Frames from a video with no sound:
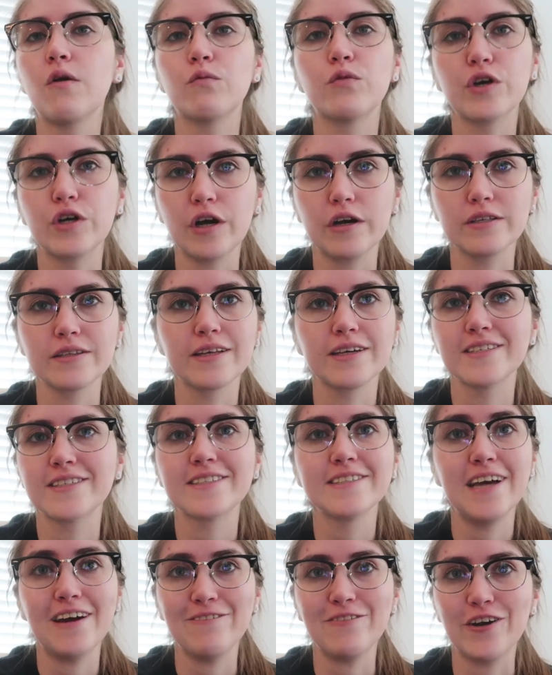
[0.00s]

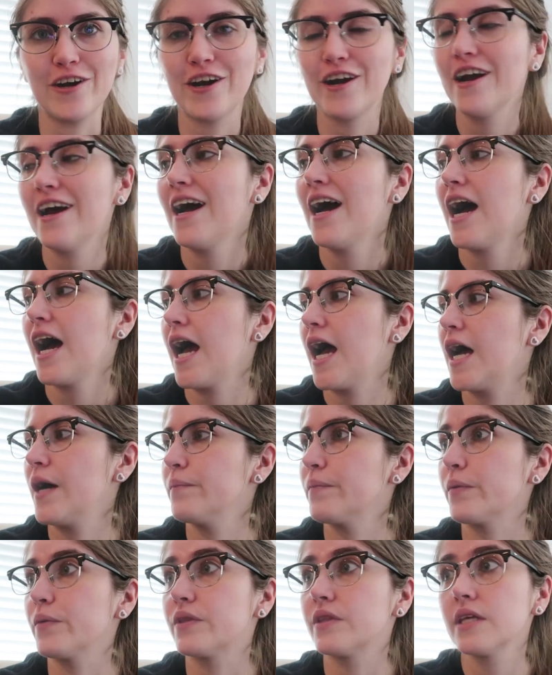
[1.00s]
regardless, never.
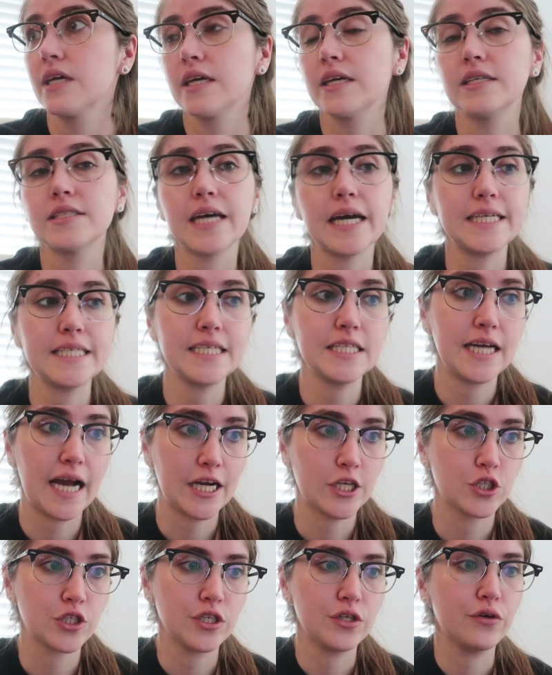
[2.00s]
Um, but with these, I need to
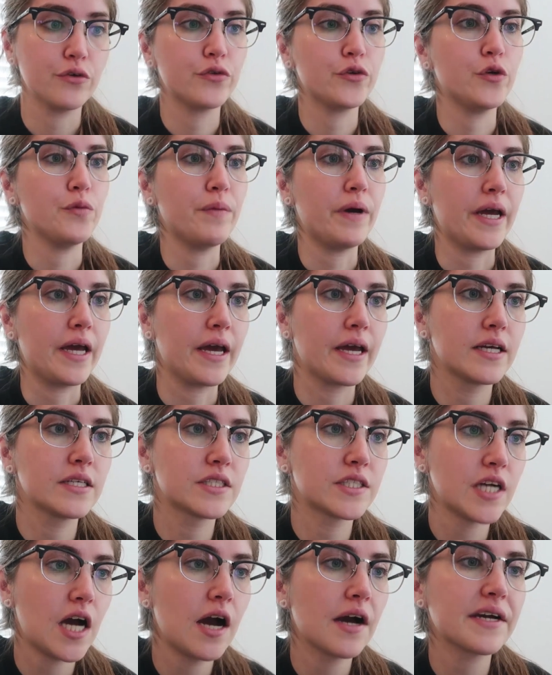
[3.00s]
actually go through my
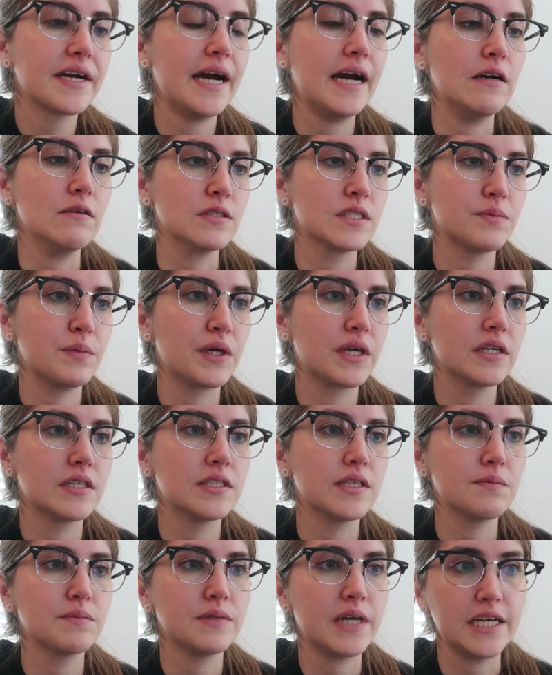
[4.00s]
stock counts
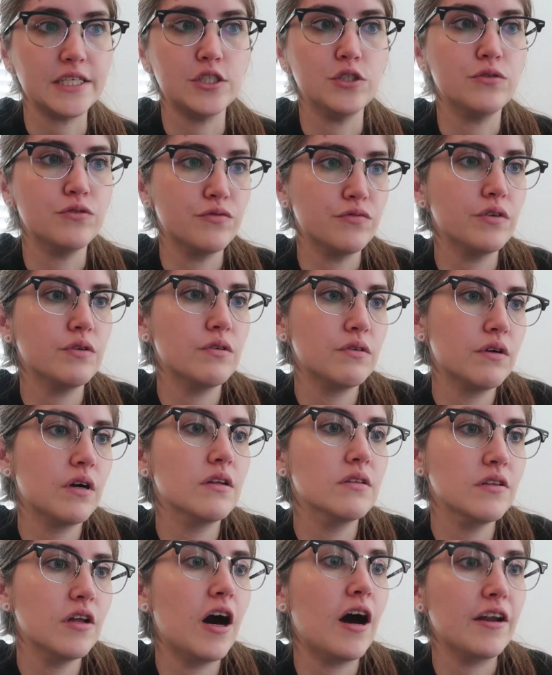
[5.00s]
because some I do
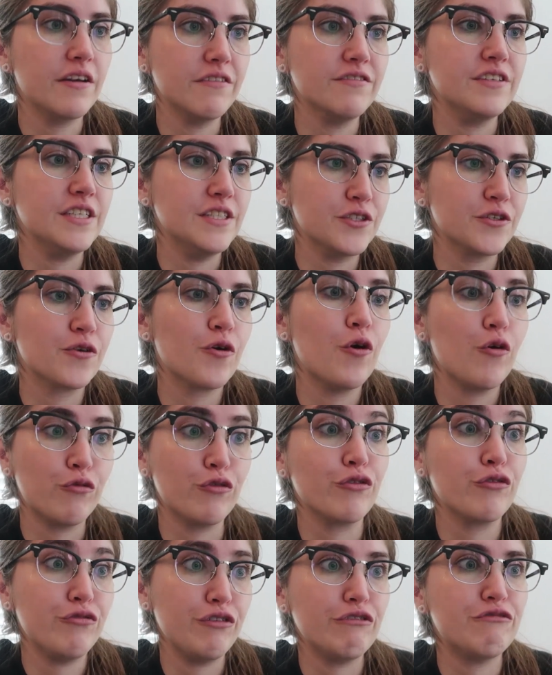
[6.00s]
a lot of these are
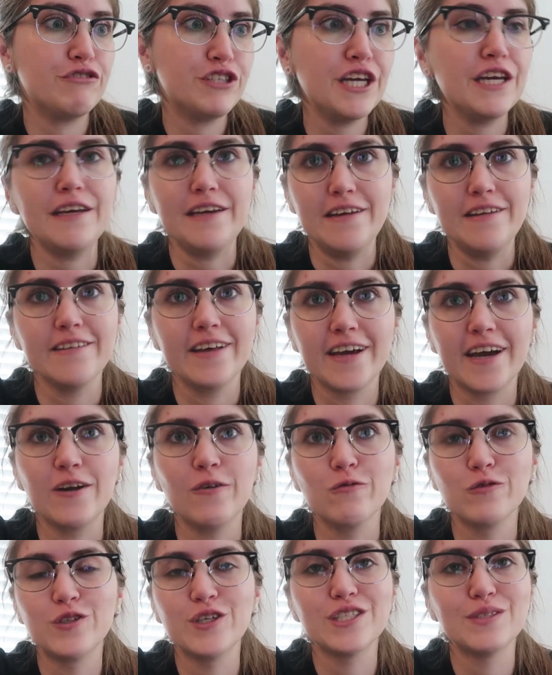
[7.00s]
over fifteen. Like I
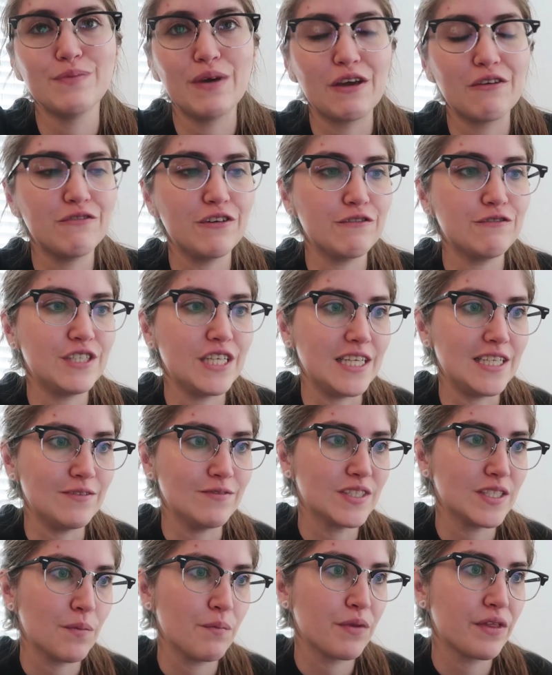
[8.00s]
don't just make fifteen
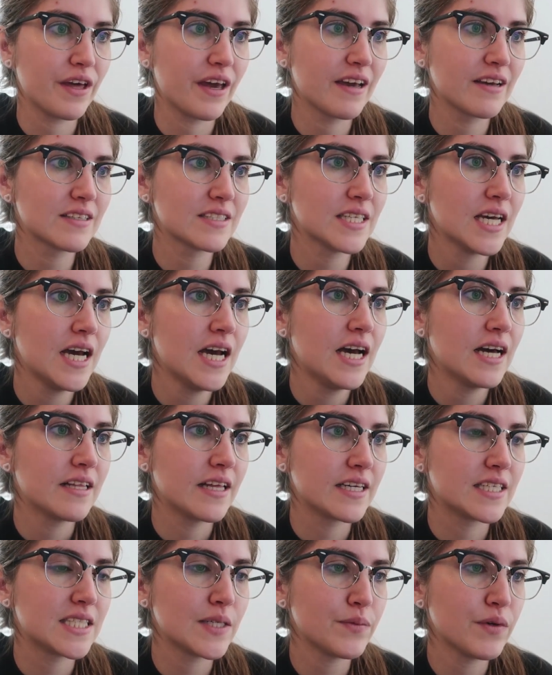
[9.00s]
of some things.
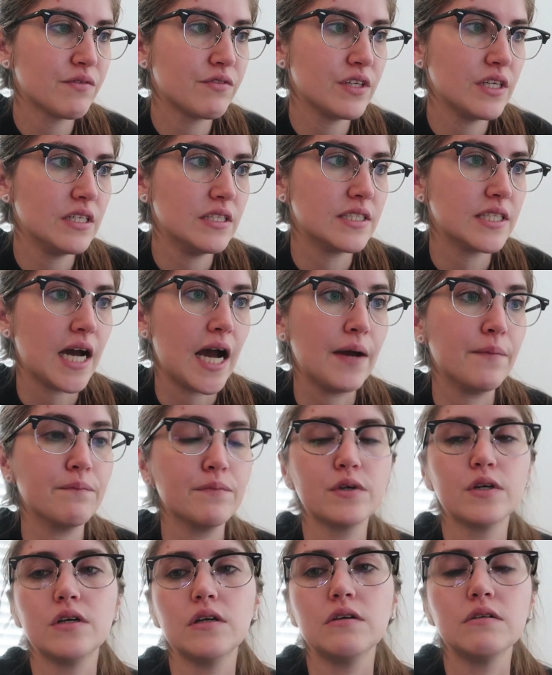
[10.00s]
Like some of these,
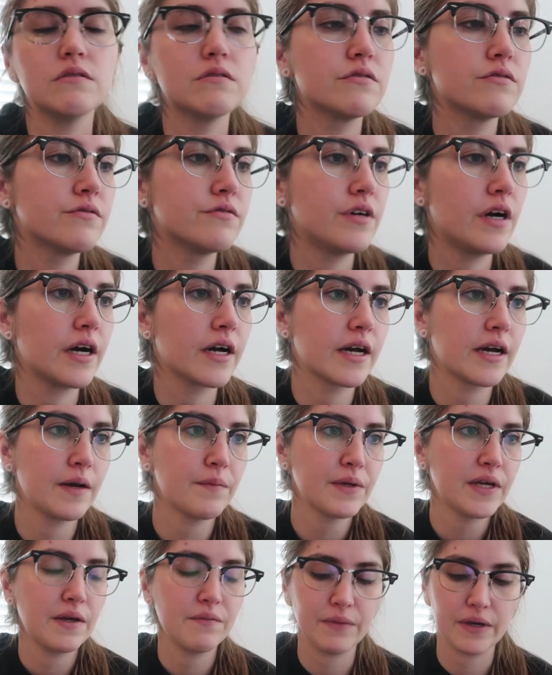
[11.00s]
I'm, oh, fuck,
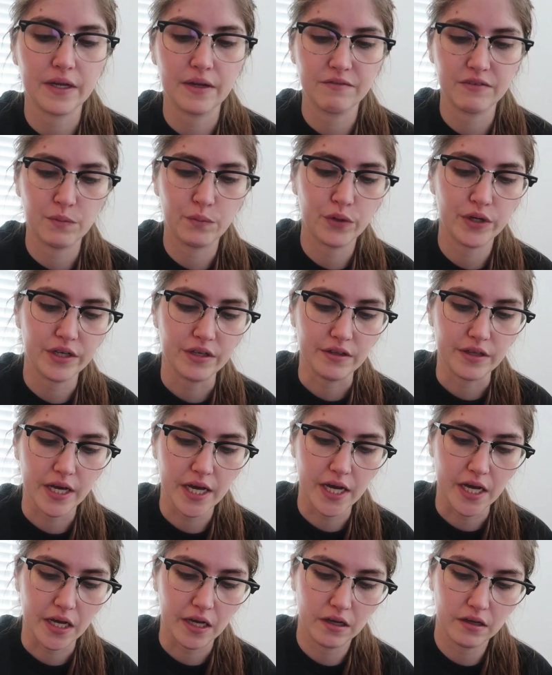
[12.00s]
how many am I gonna have to print of
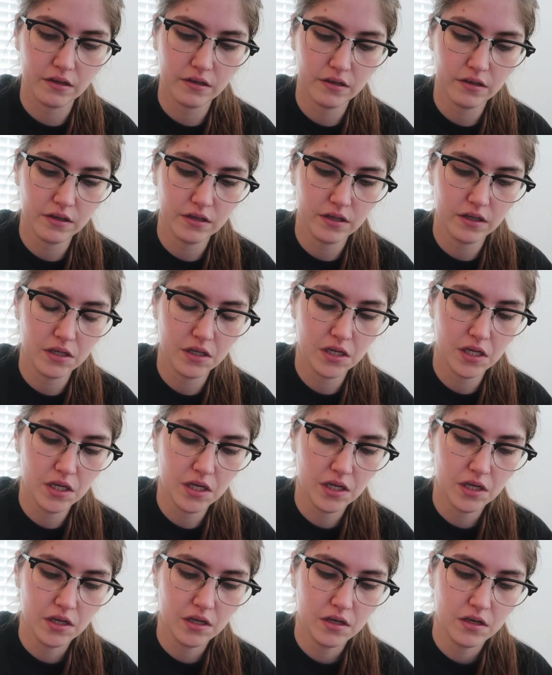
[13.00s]
that?
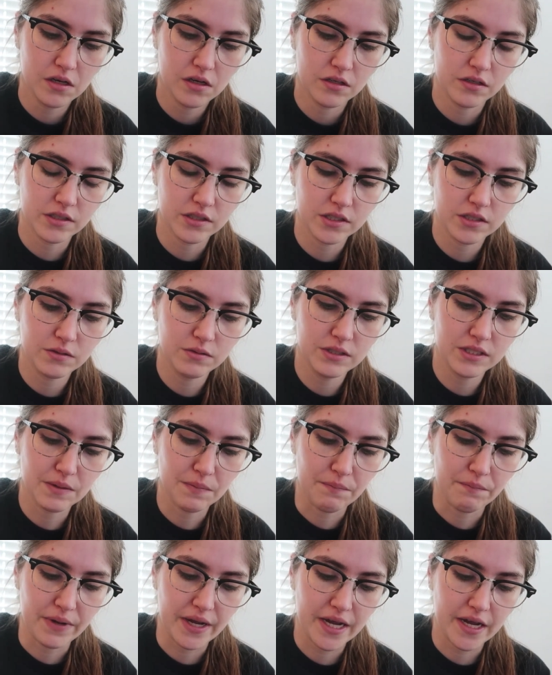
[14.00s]
Let's do
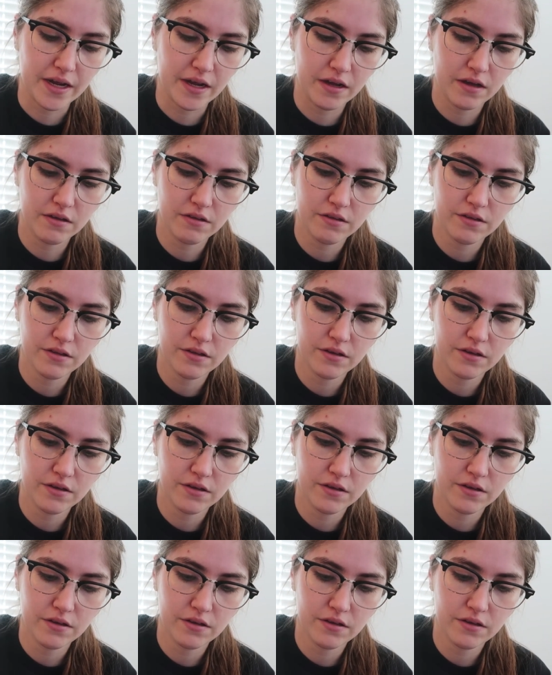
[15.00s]
some math.